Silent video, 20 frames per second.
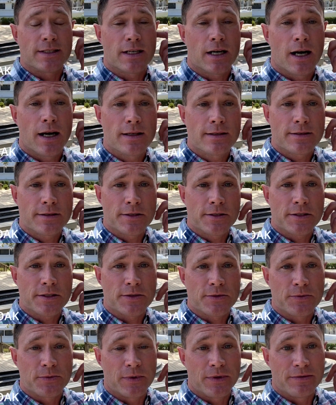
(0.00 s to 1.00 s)

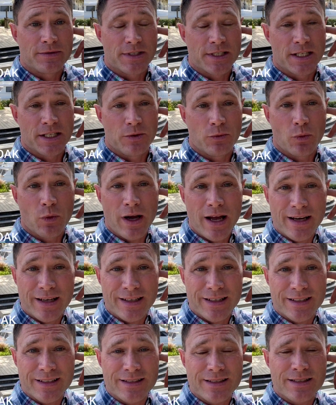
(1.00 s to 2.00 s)
concerts. We've seen
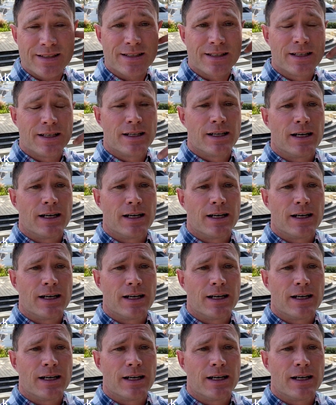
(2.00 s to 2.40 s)
weddings.